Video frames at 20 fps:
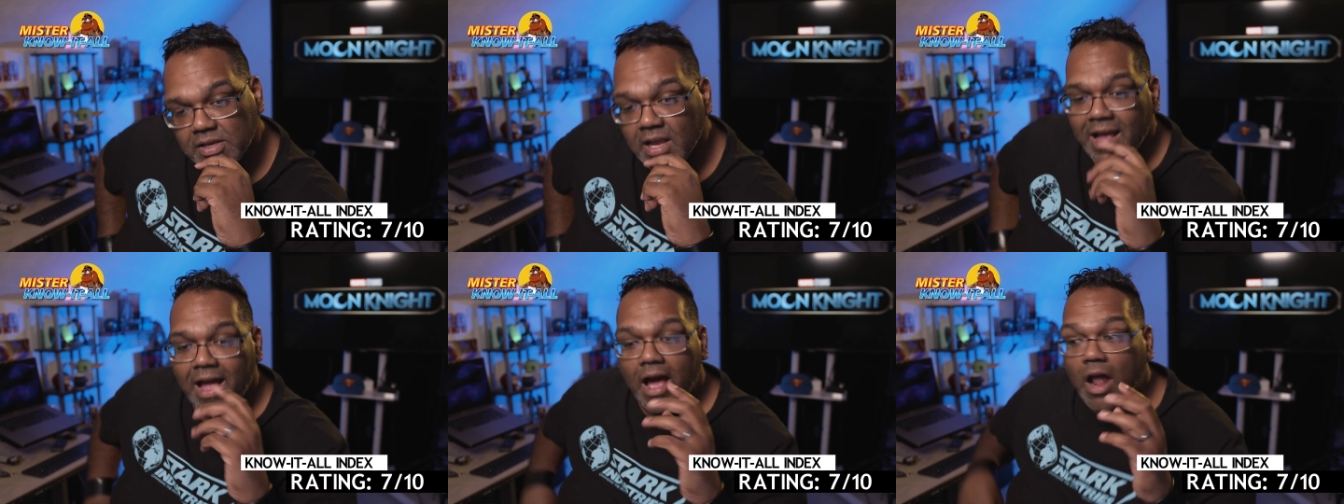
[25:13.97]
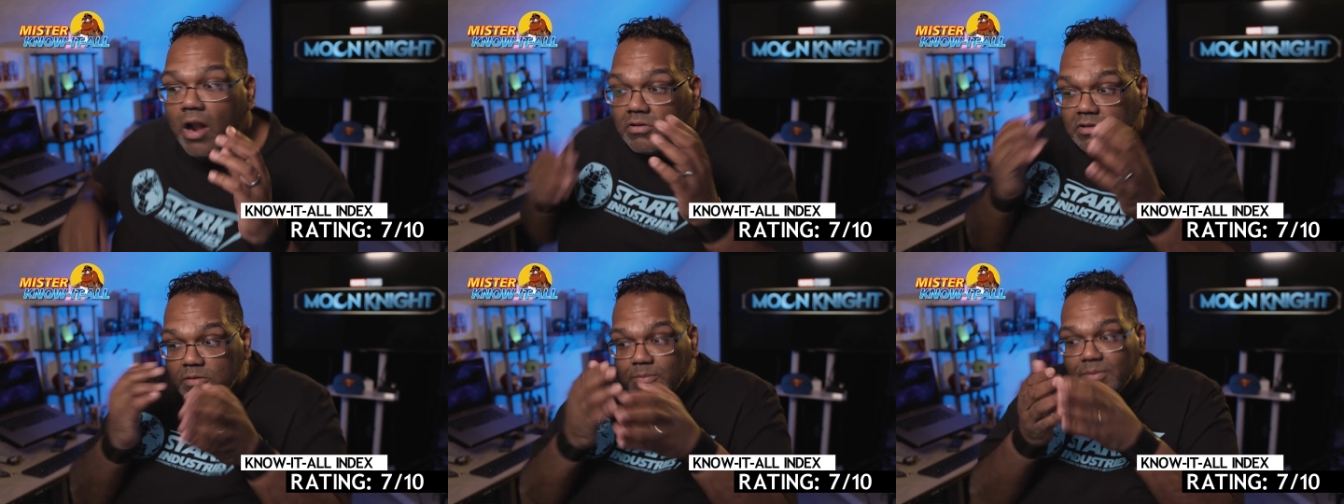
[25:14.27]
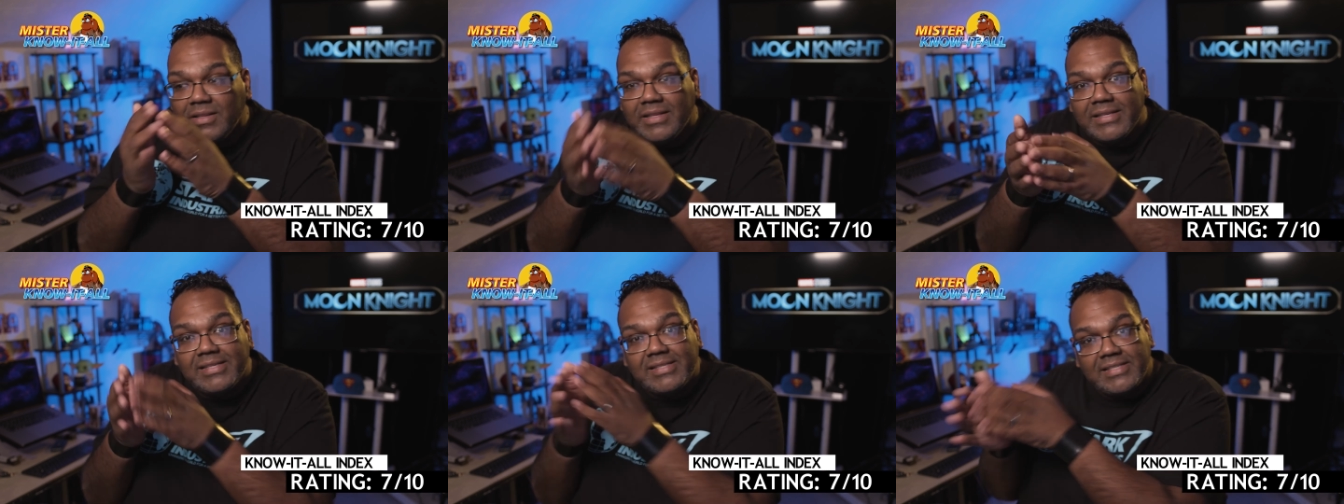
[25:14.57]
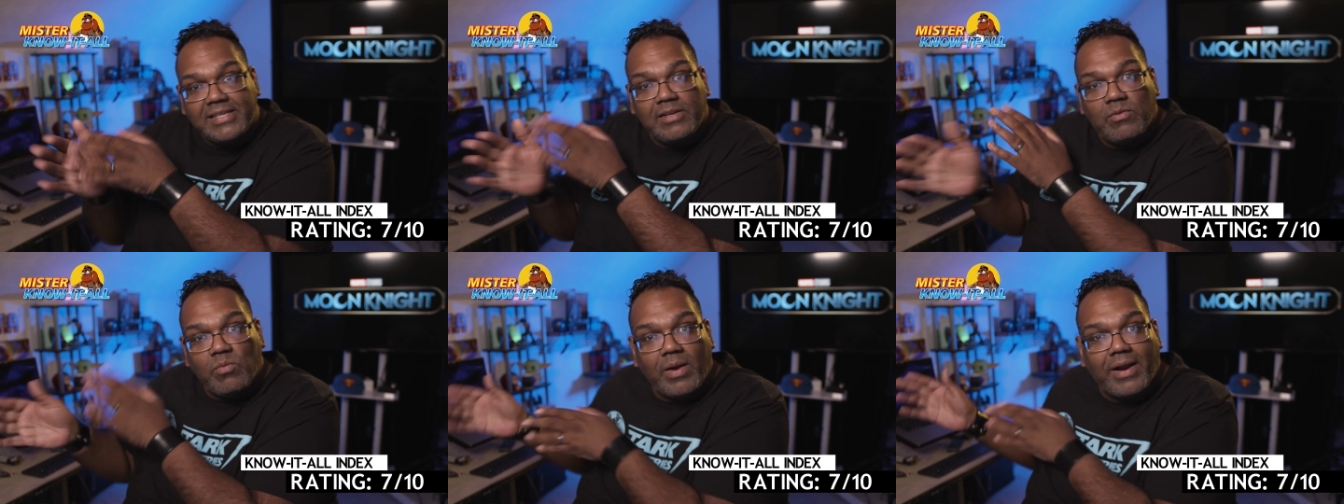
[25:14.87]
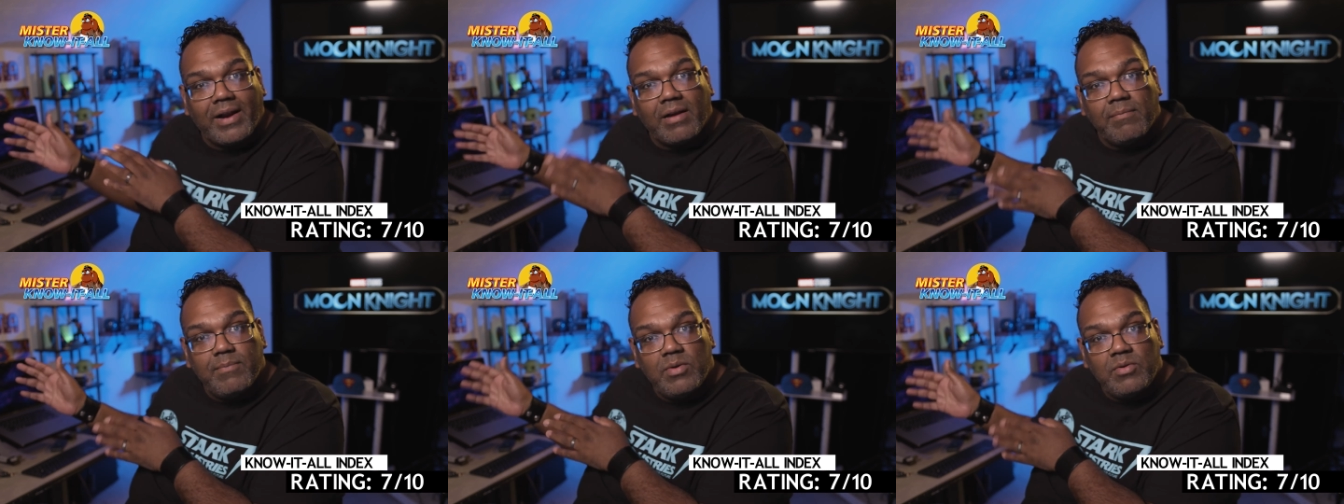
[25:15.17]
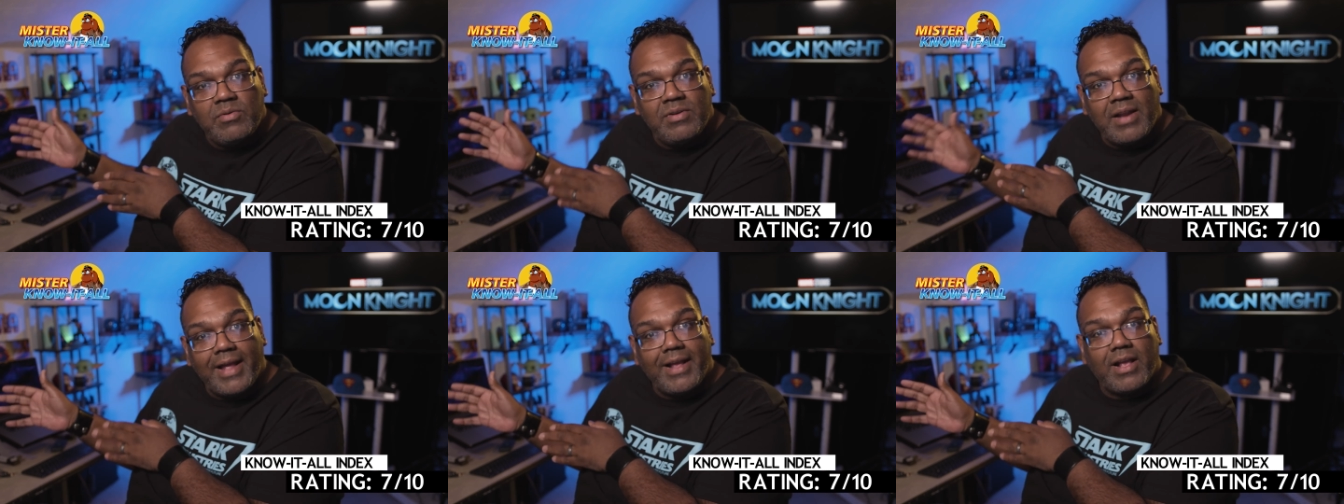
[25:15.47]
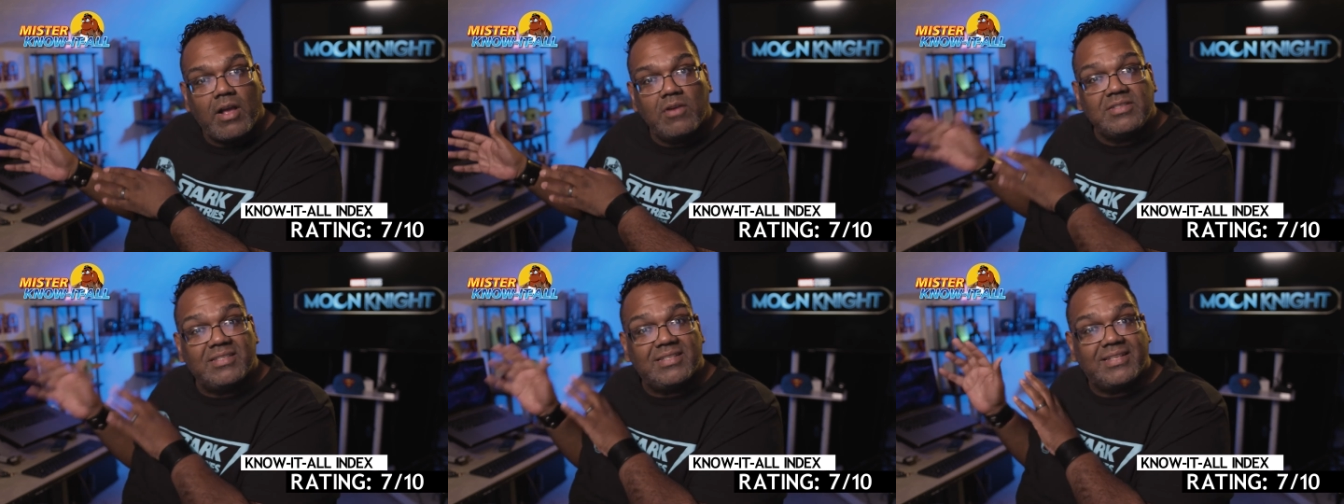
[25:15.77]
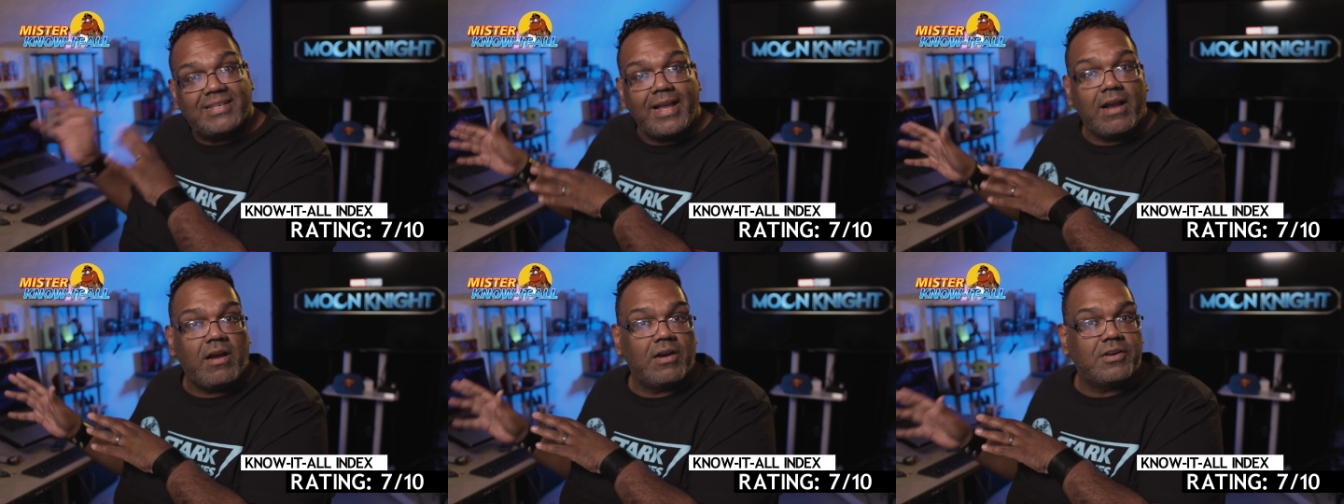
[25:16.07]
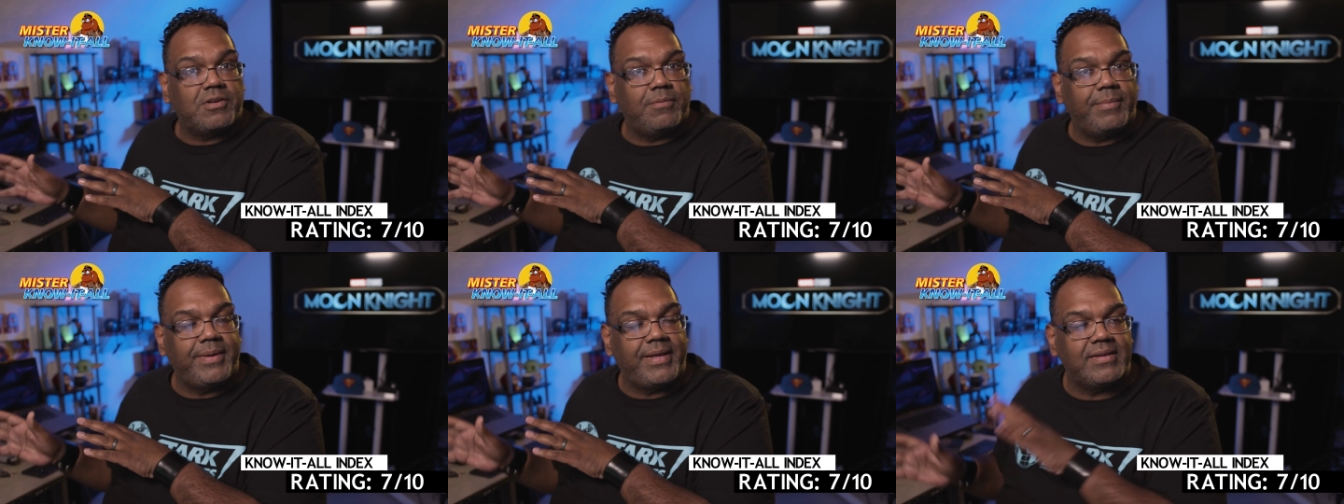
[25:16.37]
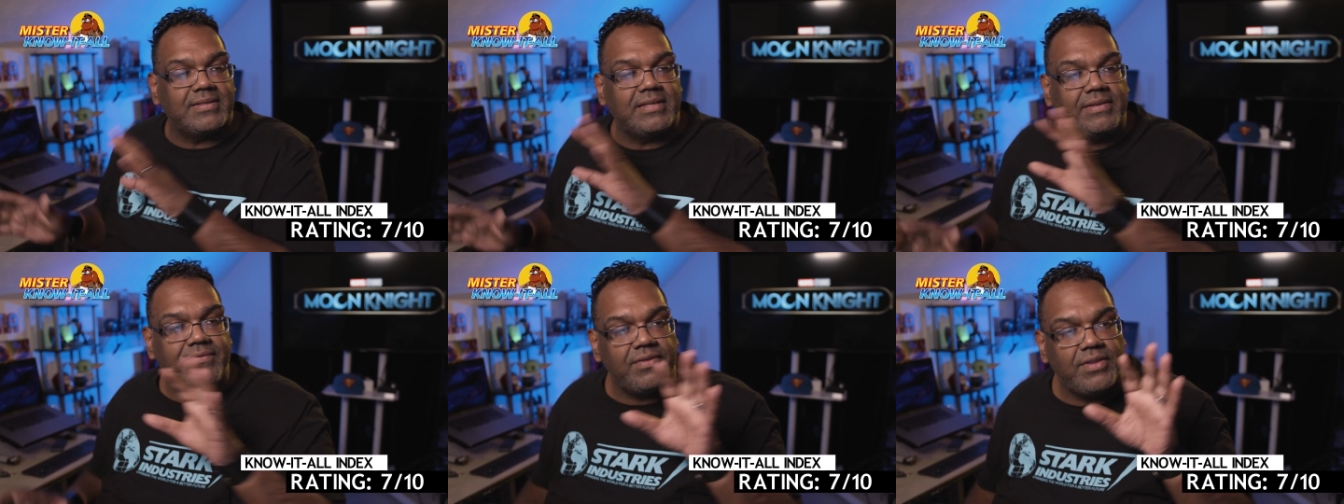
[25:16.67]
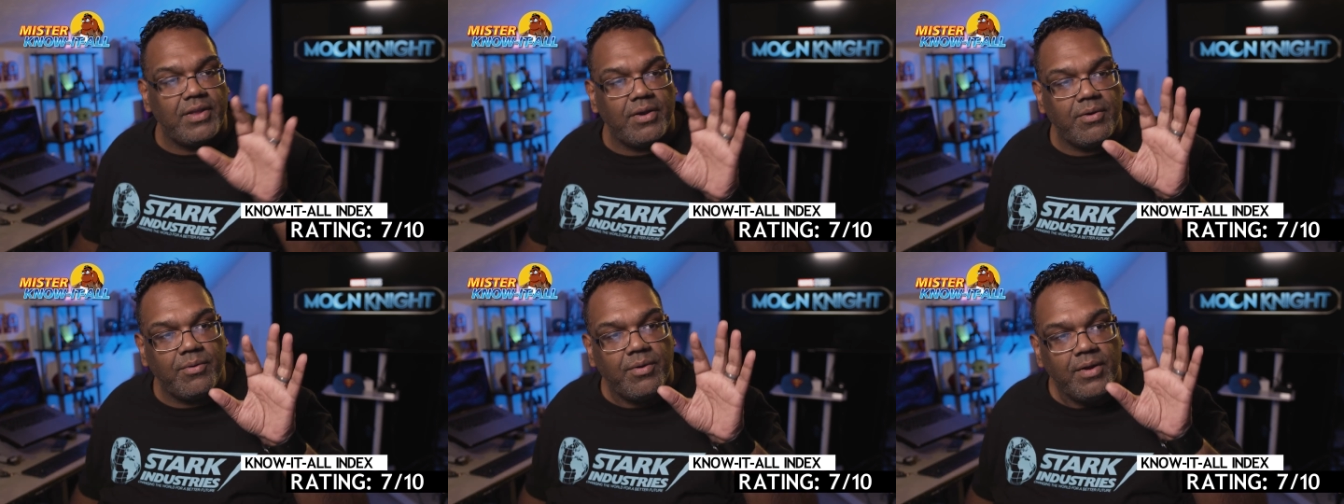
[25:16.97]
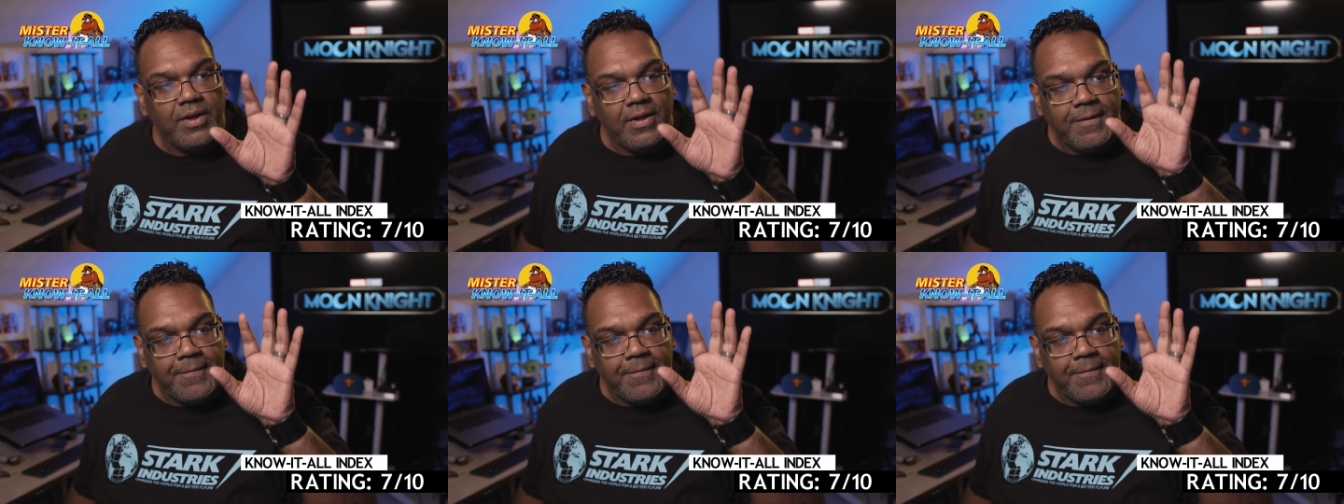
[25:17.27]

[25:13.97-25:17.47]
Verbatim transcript: And ultimately see where Moon Knight goes as a character, because even though